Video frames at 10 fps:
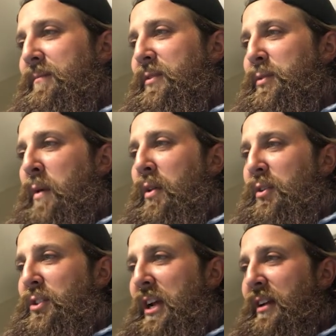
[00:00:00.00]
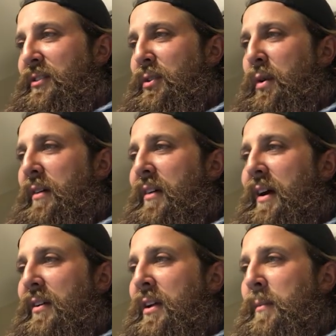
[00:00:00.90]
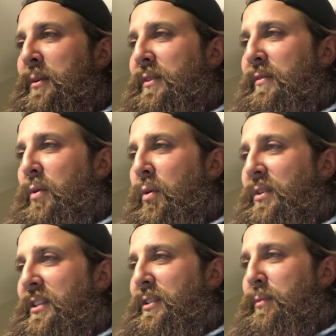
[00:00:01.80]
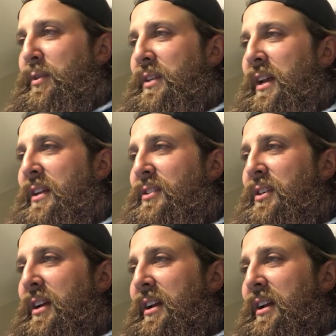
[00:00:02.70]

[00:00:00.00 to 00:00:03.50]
Smaller channels do have higher numbers, of course, as a percentage.